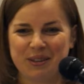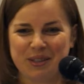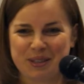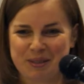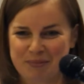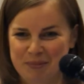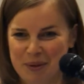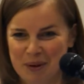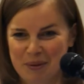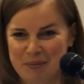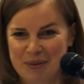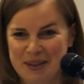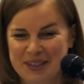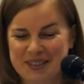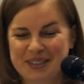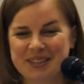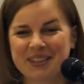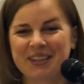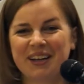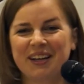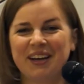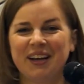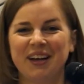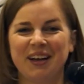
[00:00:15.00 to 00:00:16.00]
this
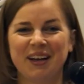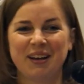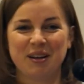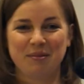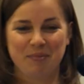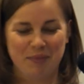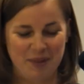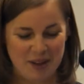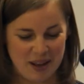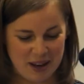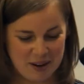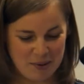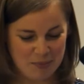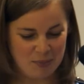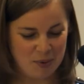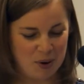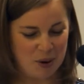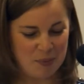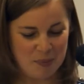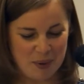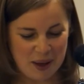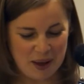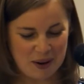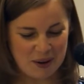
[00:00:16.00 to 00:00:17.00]
moment, and it
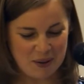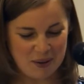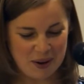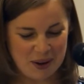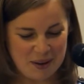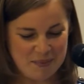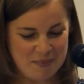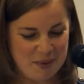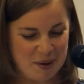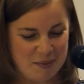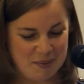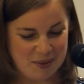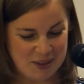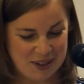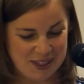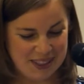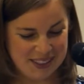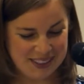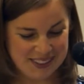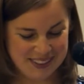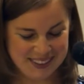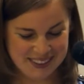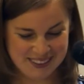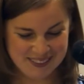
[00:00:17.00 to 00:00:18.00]
brought back great
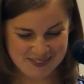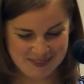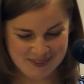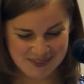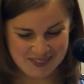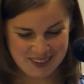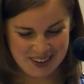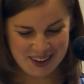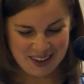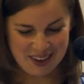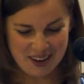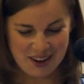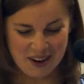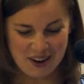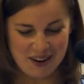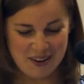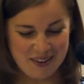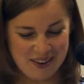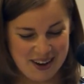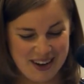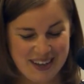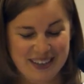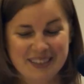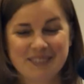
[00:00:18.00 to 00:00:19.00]
memories. All
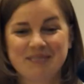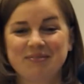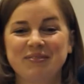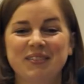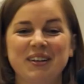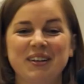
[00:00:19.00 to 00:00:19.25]
right.